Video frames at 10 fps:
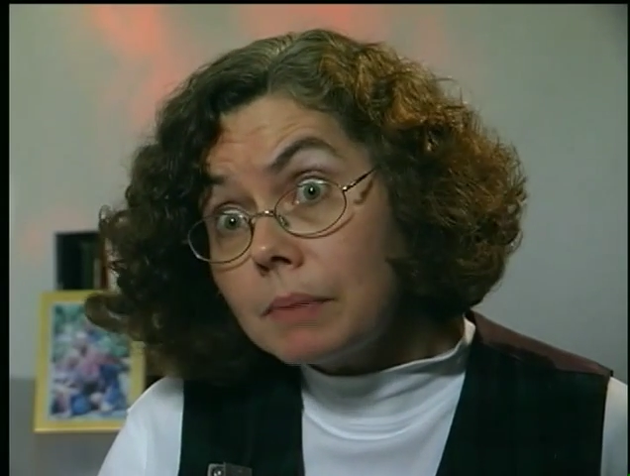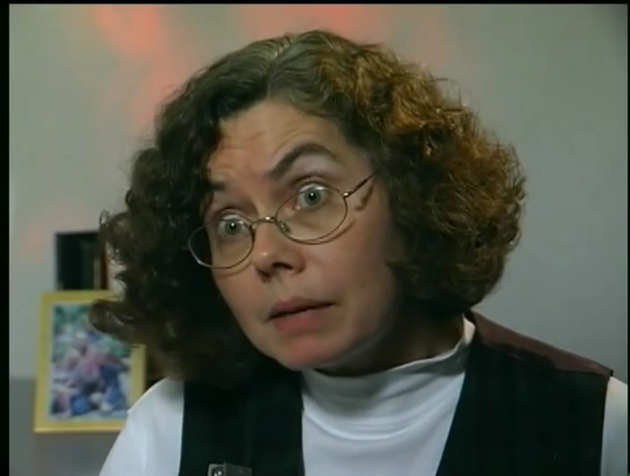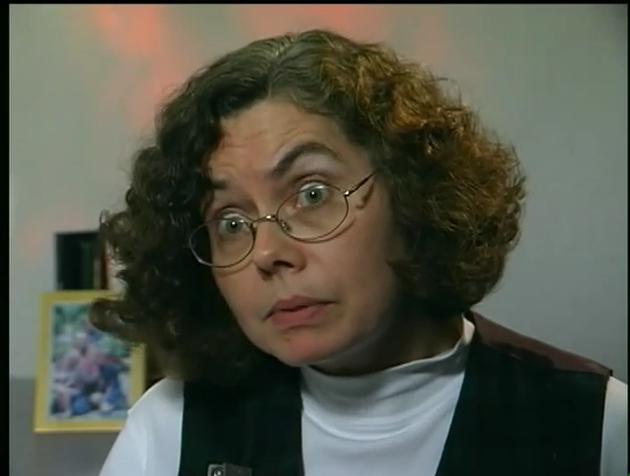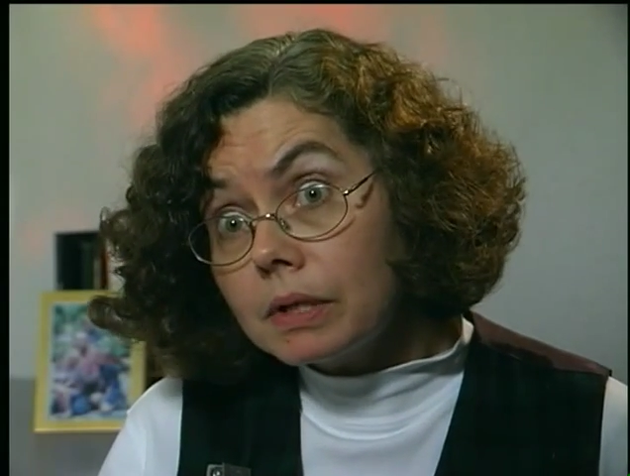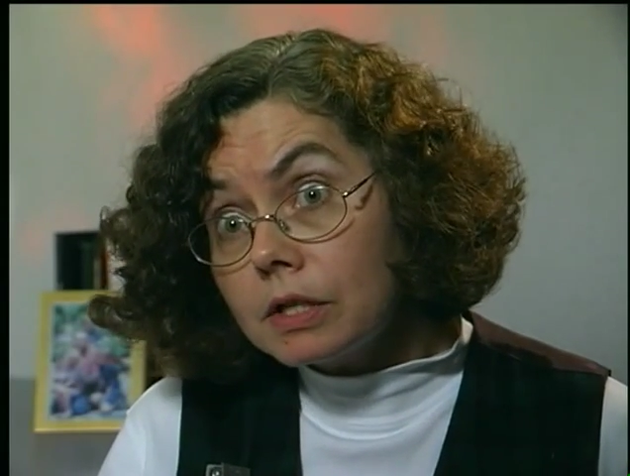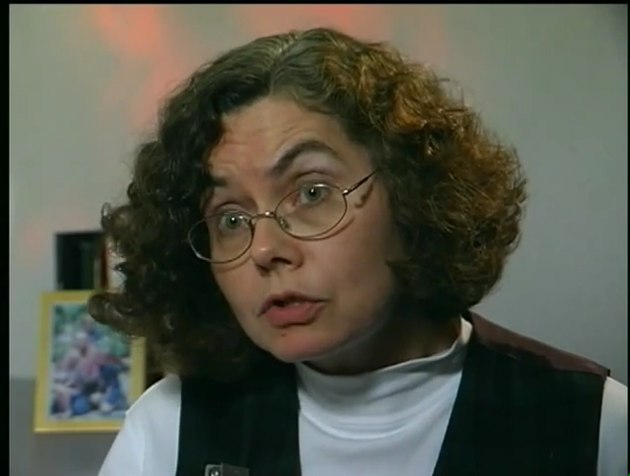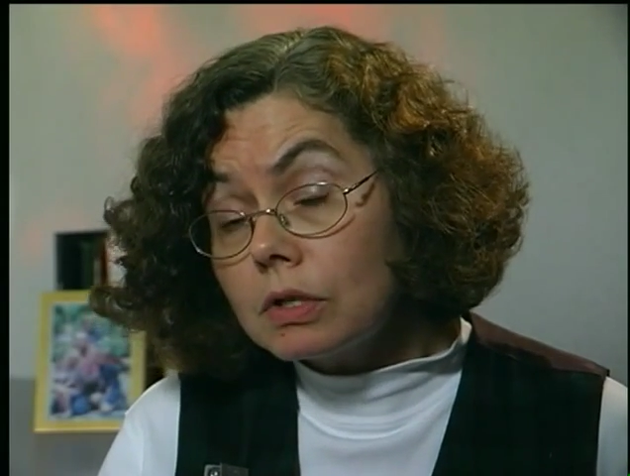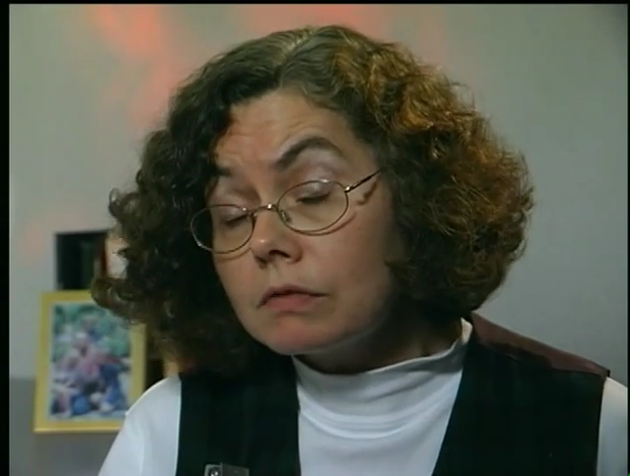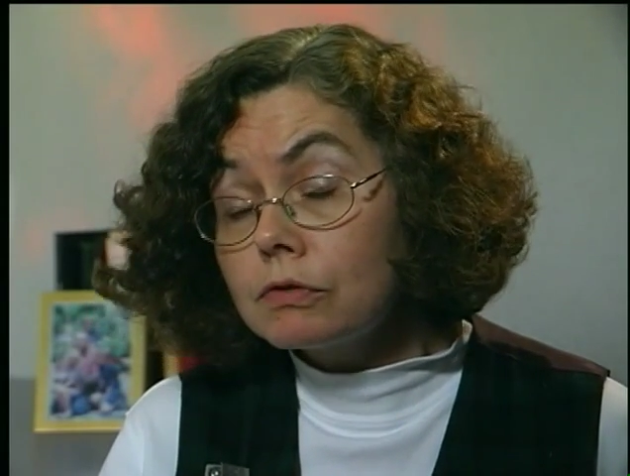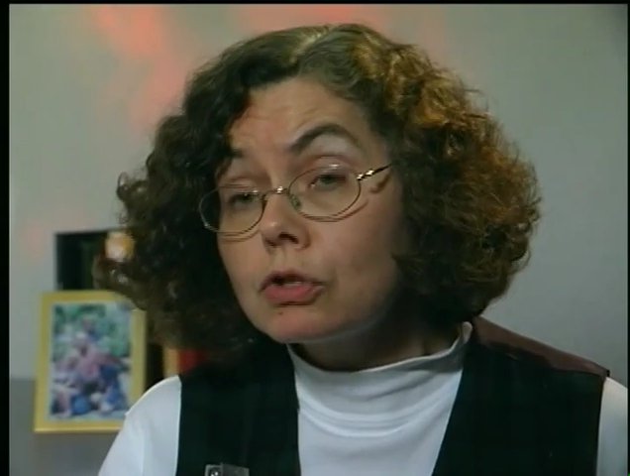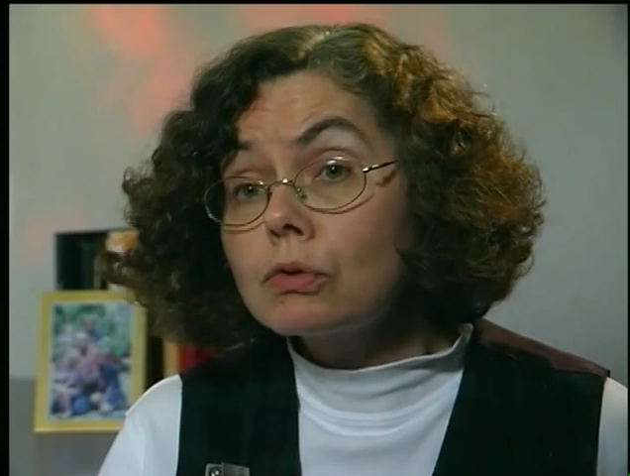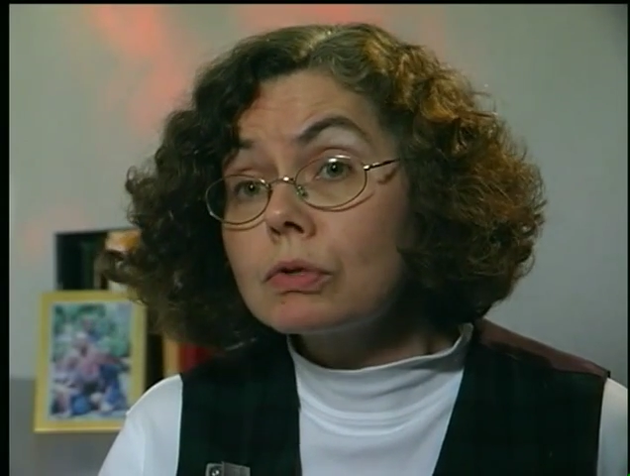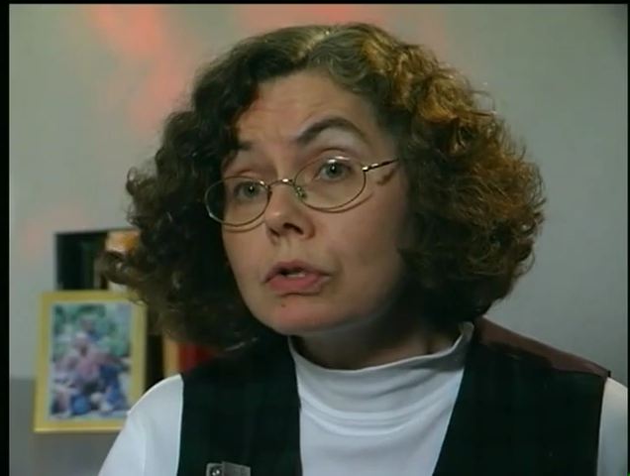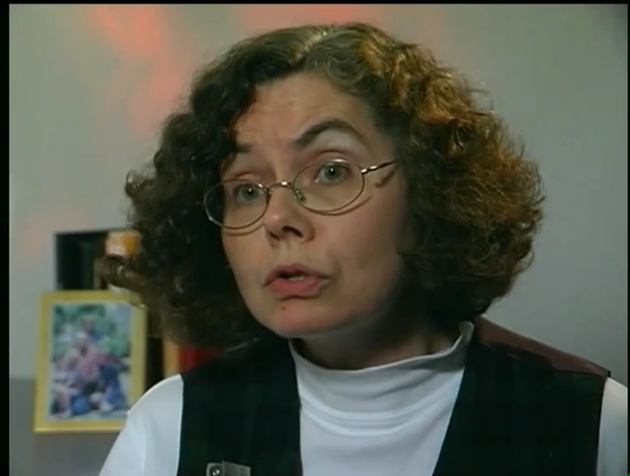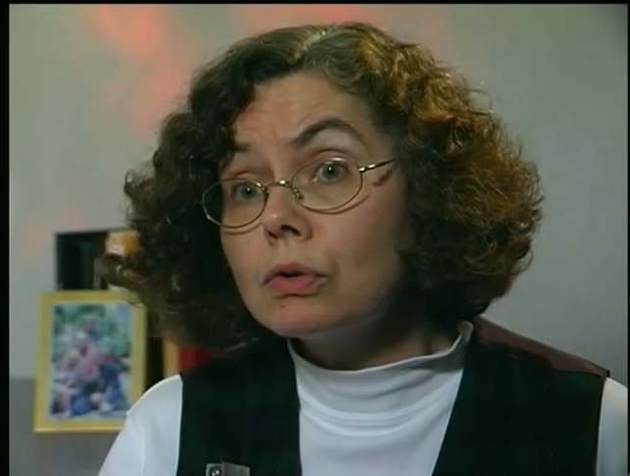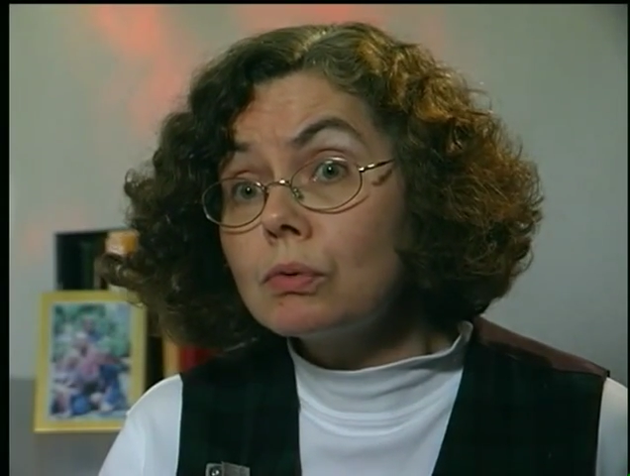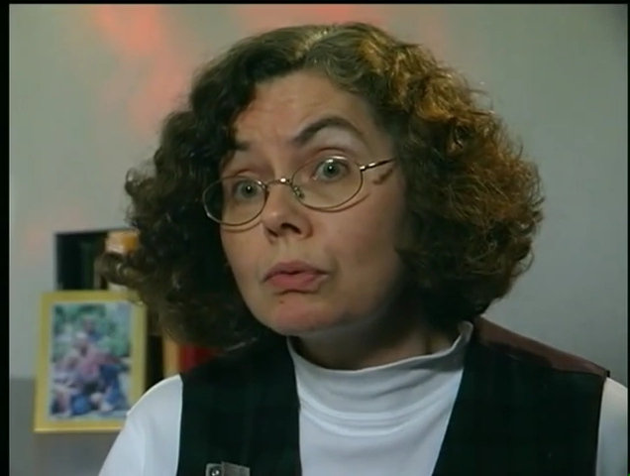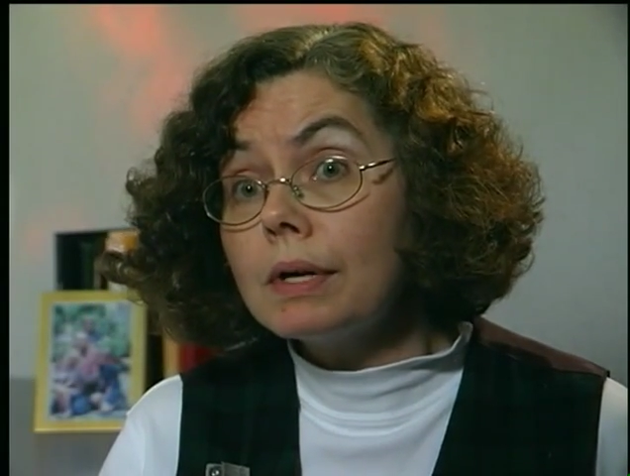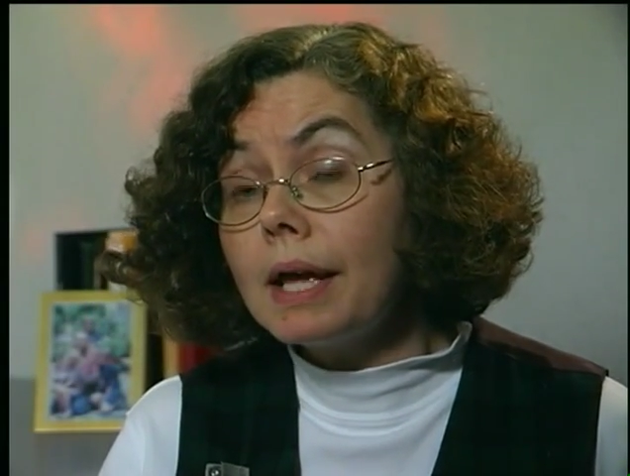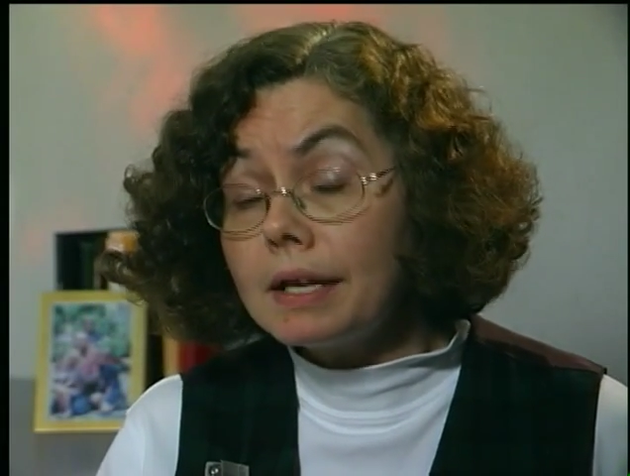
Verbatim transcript: population of children who